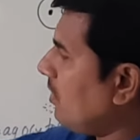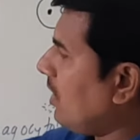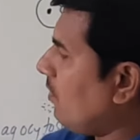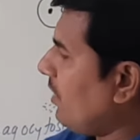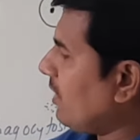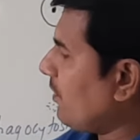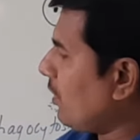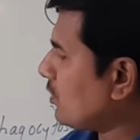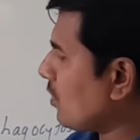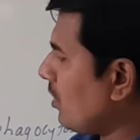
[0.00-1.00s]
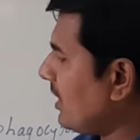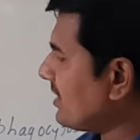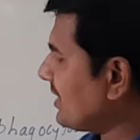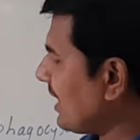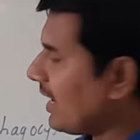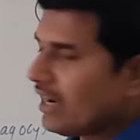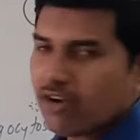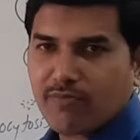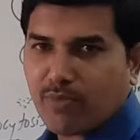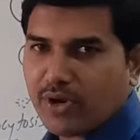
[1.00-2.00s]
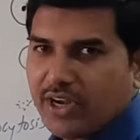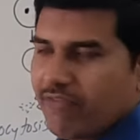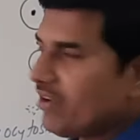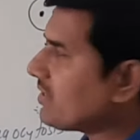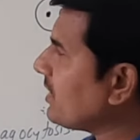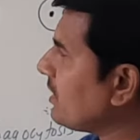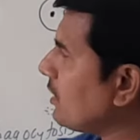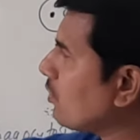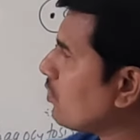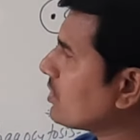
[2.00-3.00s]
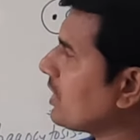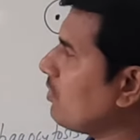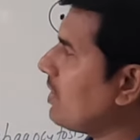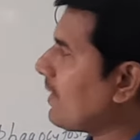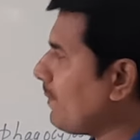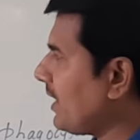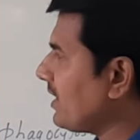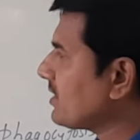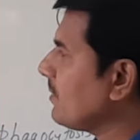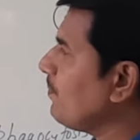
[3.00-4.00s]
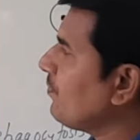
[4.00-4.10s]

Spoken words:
where we also call it as second line of body defense, it includes cellular barriers,